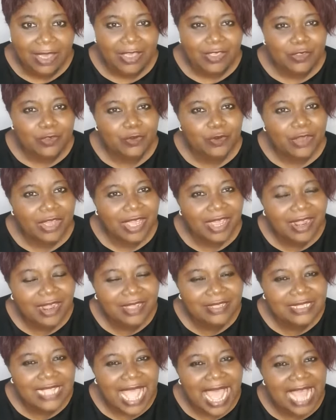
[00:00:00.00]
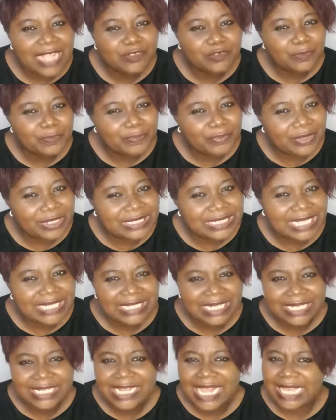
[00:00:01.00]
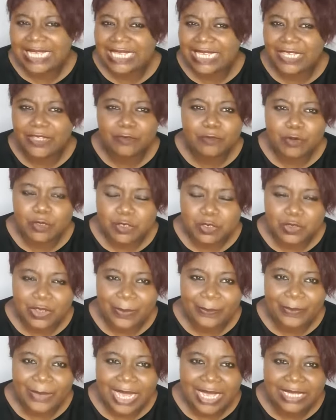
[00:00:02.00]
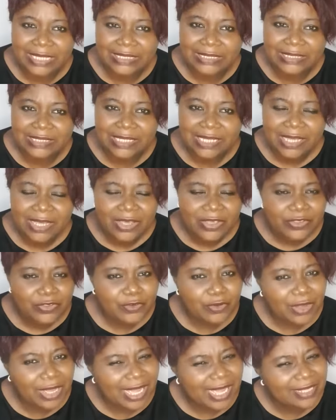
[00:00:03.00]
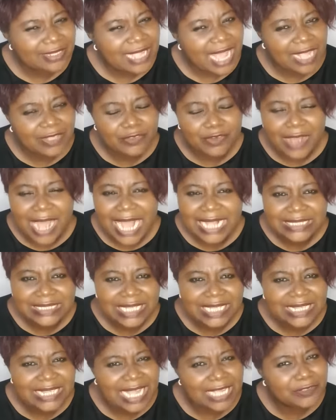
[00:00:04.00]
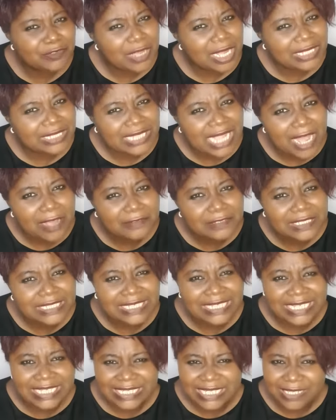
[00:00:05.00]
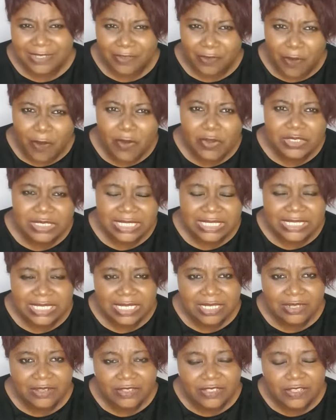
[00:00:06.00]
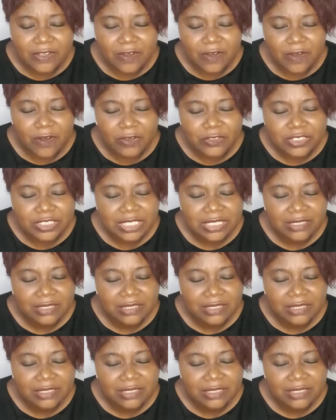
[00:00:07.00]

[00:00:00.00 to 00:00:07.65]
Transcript: You heard and you pretended like it was your mind. You heard and you acted like you are doubting. Is it God? Is it not God?